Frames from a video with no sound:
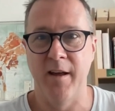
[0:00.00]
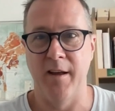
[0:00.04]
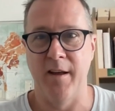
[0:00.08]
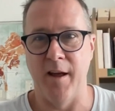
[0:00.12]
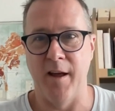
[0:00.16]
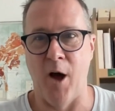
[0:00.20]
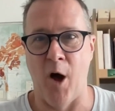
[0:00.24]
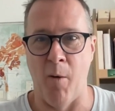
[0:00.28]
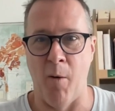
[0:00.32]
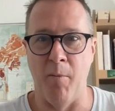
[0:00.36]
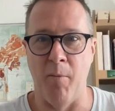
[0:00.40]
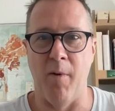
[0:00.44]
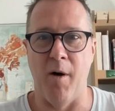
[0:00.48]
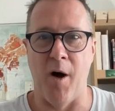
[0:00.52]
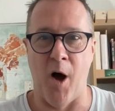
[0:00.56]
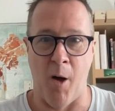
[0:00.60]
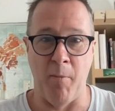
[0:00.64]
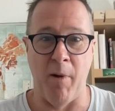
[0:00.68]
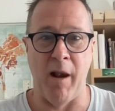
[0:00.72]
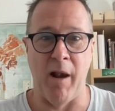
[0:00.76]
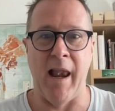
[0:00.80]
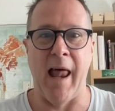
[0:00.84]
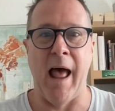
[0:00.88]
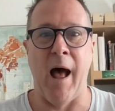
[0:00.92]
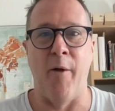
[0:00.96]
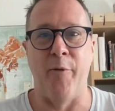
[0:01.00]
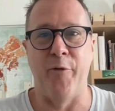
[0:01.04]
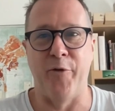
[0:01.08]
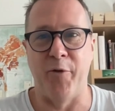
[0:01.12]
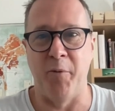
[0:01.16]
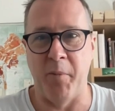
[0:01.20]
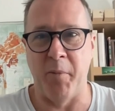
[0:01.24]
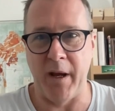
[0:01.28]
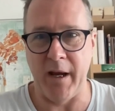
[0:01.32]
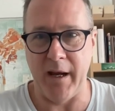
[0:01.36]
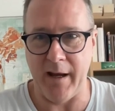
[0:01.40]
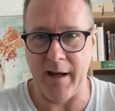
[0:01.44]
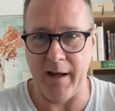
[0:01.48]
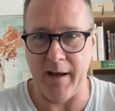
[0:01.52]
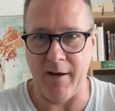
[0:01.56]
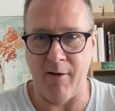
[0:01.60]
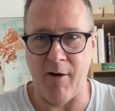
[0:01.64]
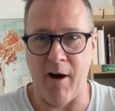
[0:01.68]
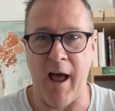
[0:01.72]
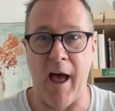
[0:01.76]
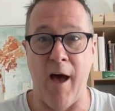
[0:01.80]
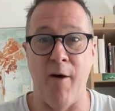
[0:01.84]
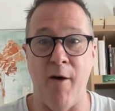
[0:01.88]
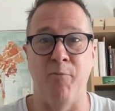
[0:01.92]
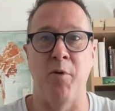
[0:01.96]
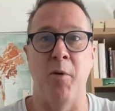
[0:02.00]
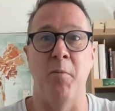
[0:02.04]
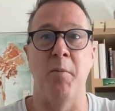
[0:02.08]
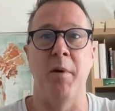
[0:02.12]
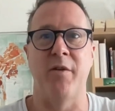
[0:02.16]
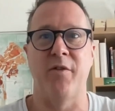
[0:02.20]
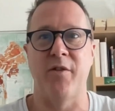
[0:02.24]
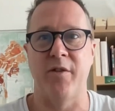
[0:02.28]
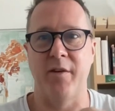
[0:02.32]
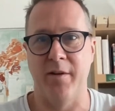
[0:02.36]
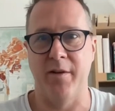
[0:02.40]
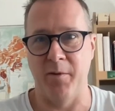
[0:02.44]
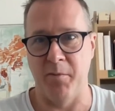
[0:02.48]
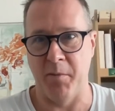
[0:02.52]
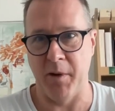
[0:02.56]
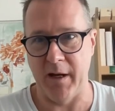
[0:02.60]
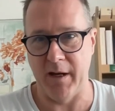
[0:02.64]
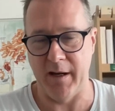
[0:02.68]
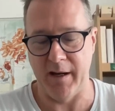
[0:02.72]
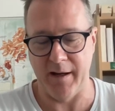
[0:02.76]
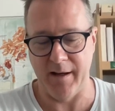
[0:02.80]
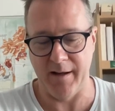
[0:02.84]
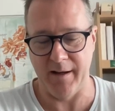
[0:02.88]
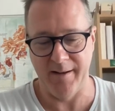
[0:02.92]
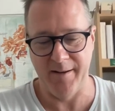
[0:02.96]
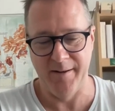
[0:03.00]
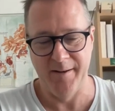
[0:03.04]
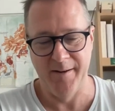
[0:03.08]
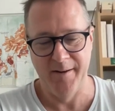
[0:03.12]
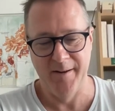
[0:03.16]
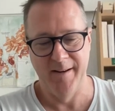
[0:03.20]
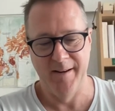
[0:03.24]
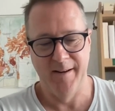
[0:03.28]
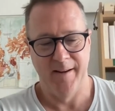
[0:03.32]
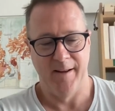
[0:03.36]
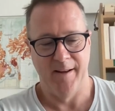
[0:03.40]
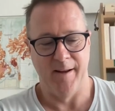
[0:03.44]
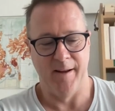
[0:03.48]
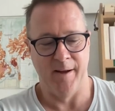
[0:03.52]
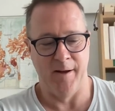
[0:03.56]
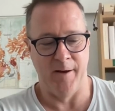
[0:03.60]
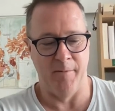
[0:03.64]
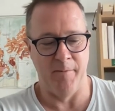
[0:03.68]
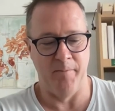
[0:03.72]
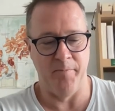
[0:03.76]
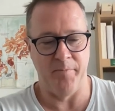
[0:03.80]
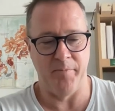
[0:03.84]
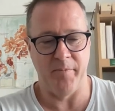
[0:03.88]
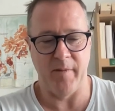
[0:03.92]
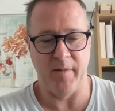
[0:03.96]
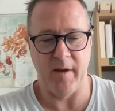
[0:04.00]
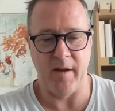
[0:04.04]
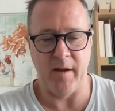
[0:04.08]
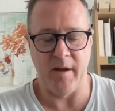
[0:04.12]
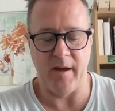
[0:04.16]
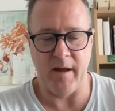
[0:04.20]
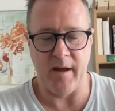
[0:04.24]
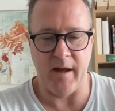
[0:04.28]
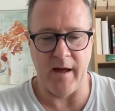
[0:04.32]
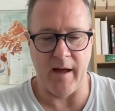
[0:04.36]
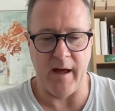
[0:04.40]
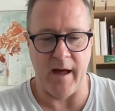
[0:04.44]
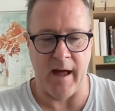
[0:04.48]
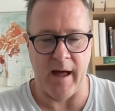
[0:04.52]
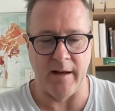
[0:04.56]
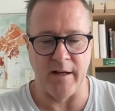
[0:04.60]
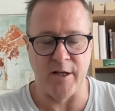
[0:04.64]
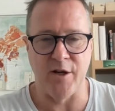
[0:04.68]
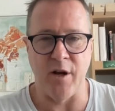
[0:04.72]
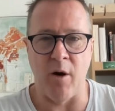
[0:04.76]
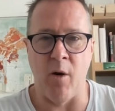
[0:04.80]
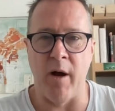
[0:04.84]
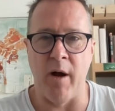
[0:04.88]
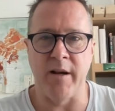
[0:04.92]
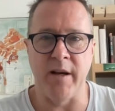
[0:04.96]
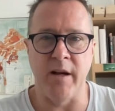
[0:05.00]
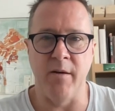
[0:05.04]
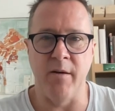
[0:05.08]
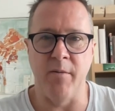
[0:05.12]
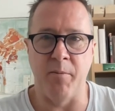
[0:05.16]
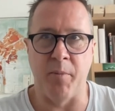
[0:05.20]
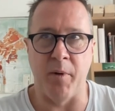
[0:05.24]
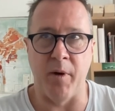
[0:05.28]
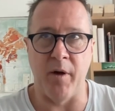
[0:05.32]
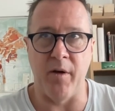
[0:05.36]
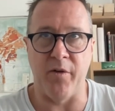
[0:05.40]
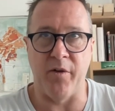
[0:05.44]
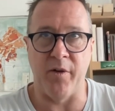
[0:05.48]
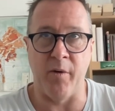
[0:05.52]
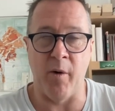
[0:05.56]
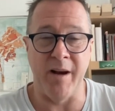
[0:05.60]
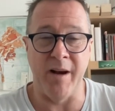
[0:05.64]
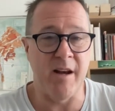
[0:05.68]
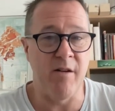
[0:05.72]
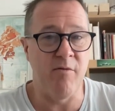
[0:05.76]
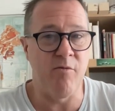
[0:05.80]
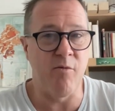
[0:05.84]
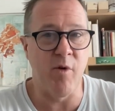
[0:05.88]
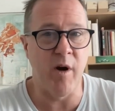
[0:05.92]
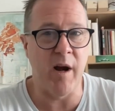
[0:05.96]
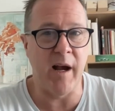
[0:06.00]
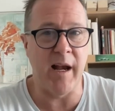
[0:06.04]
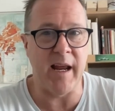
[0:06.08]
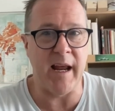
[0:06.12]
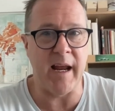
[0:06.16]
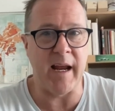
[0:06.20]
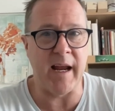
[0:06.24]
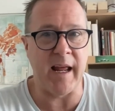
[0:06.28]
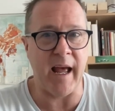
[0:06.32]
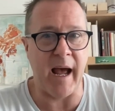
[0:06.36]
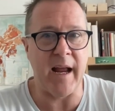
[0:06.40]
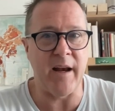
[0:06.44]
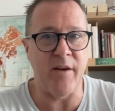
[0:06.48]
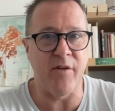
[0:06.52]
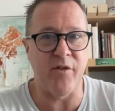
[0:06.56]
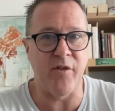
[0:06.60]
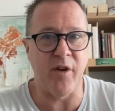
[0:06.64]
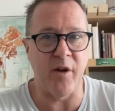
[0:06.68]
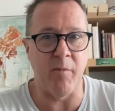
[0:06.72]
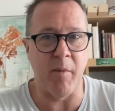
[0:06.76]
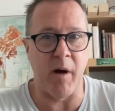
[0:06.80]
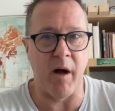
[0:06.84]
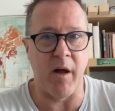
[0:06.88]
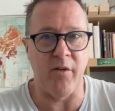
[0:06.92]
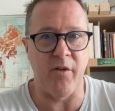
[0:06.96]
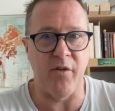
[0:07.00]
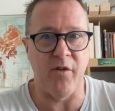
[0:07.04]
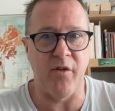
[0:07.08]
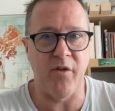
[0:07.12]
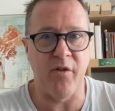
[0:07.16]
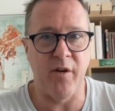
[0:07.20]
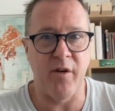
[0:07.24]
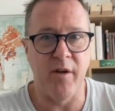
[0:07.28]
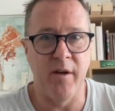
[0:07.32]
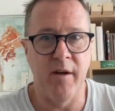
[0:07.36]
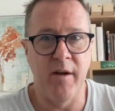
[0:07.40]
I'm allowed to be here. I have permission to be here, and so I didn't really engage too much.